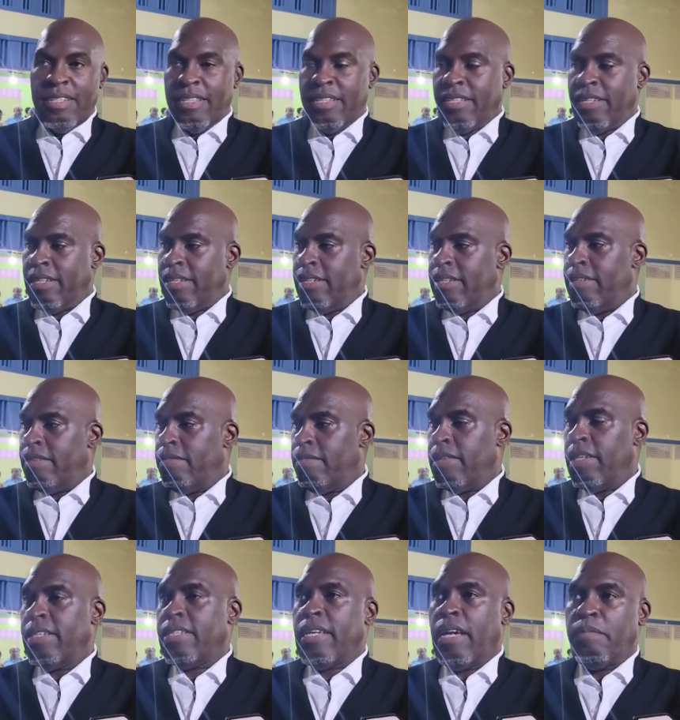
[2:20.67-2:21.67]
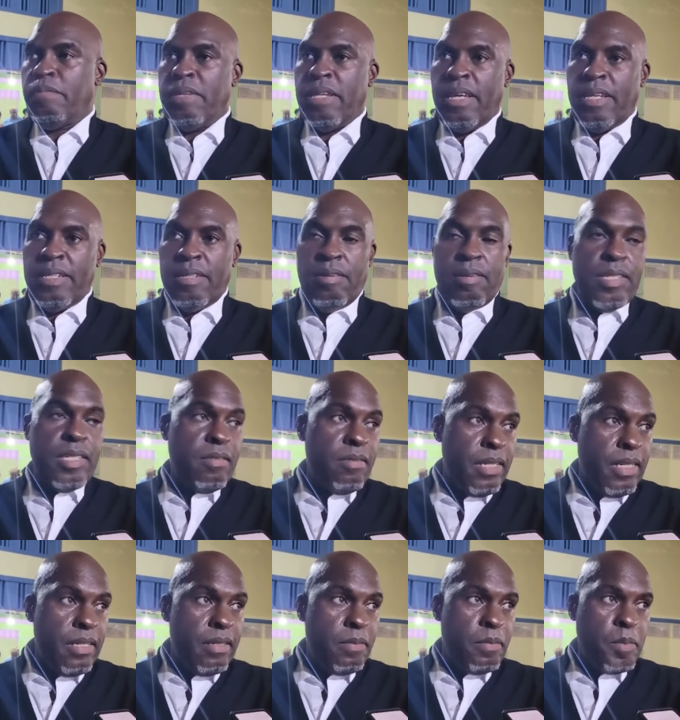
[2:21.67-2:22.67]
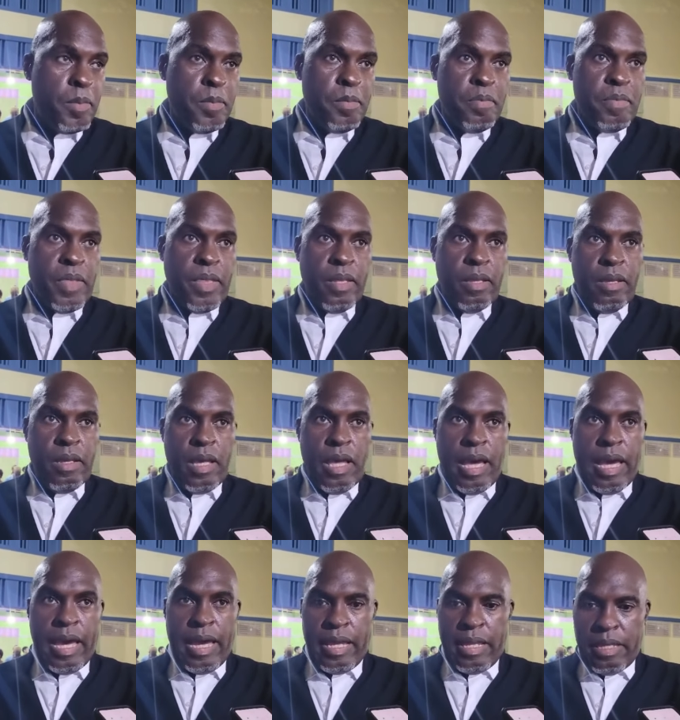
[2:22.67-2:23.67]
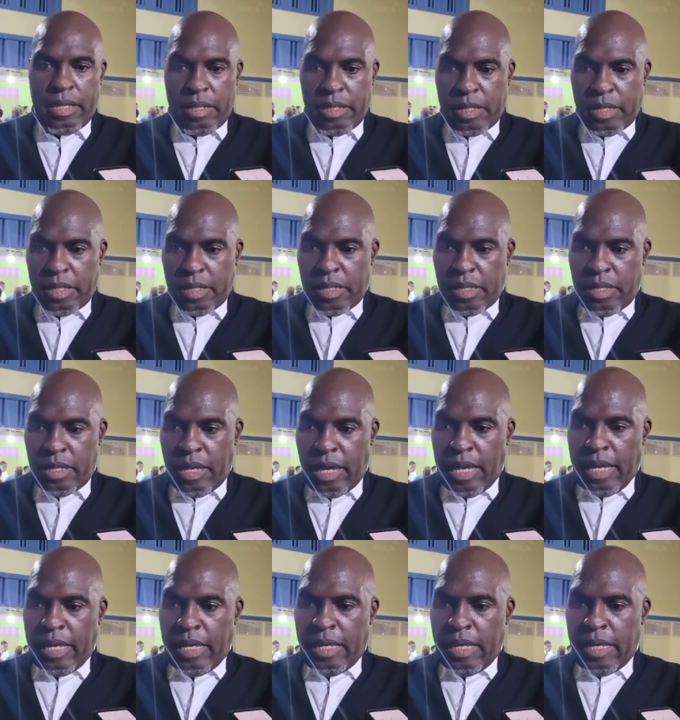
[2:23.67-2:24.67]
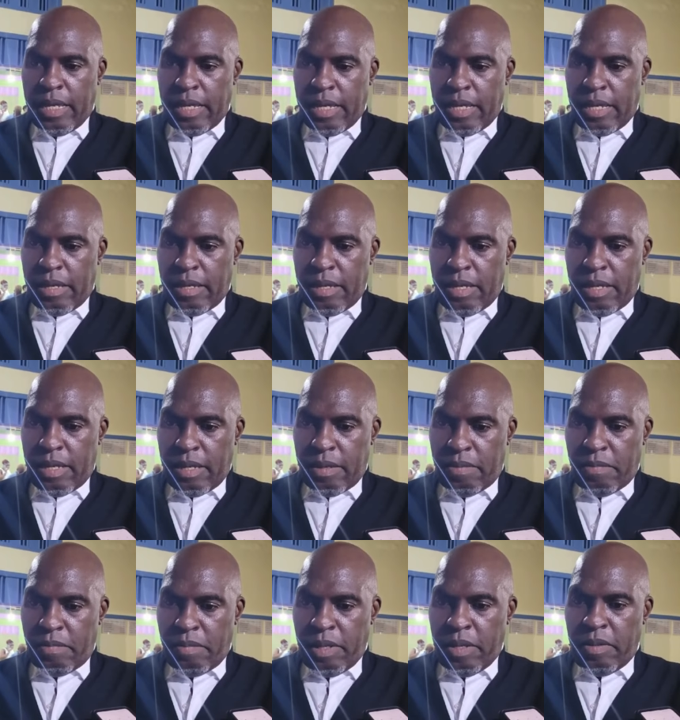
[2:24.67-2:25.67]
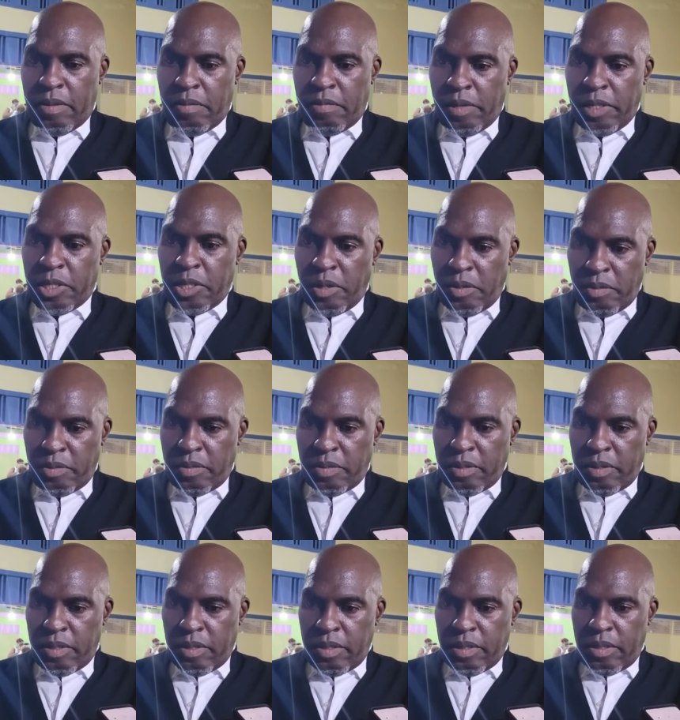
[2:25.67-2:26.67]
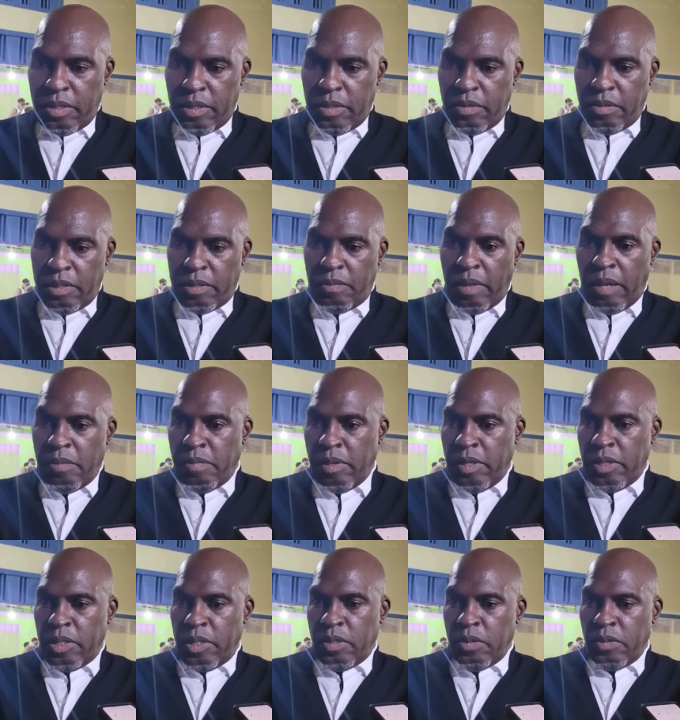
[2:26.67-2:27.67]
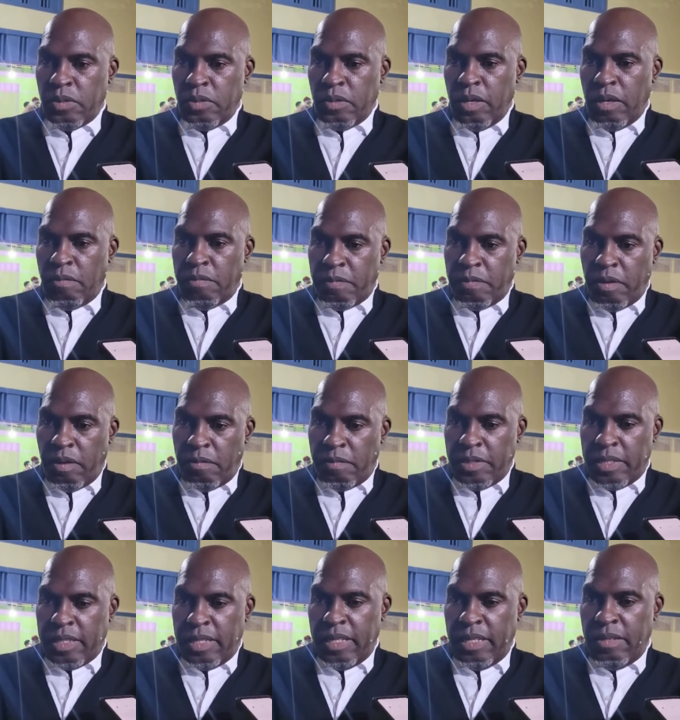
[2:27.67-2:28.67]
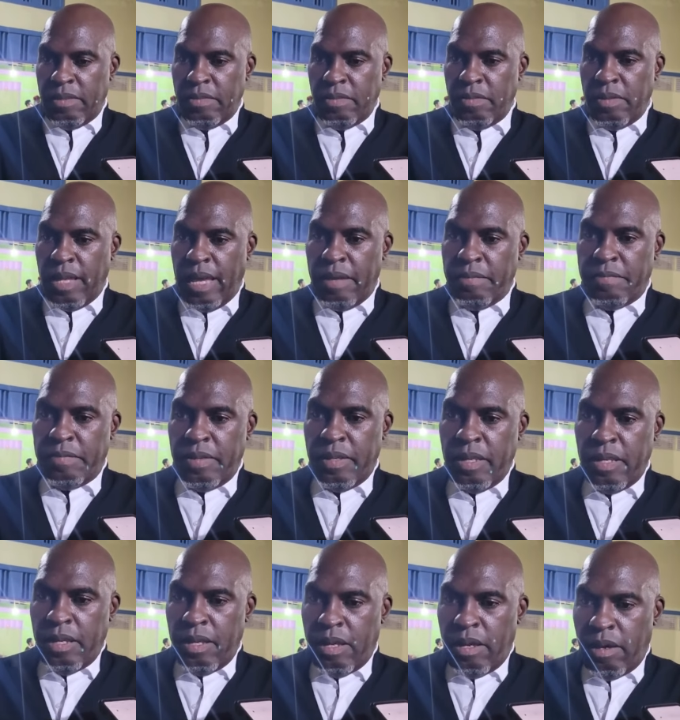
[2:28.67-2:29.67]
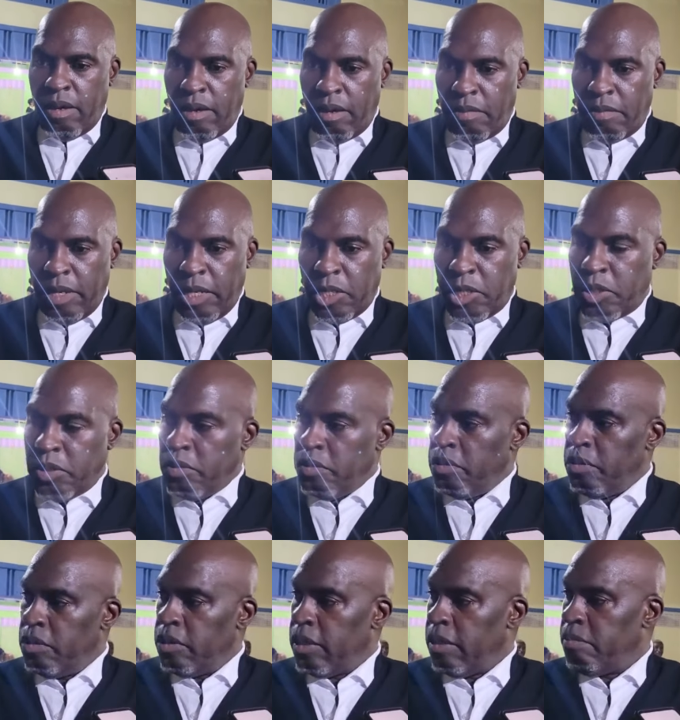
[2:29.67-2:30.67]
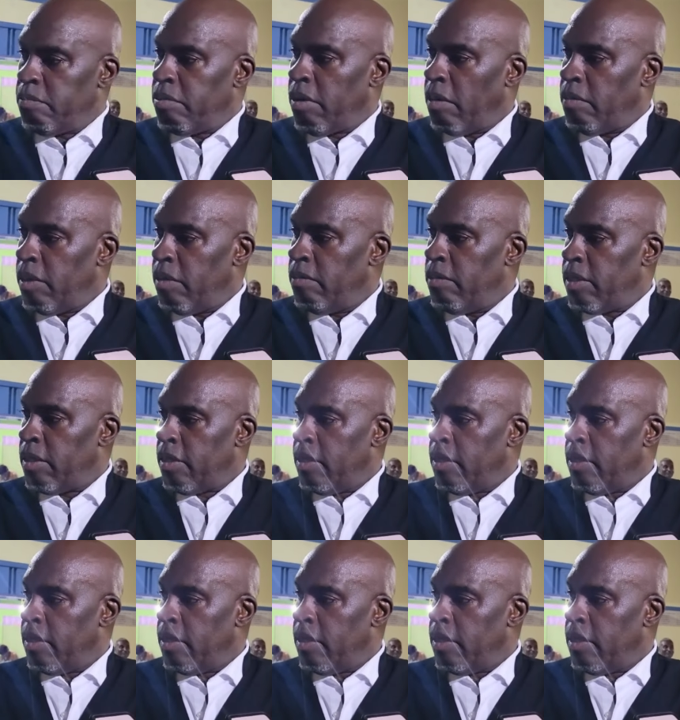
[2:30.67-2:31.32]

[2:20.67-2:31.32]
to what is happening at Dora Street. And I but reach out to those members who obviously who have um, issues and problems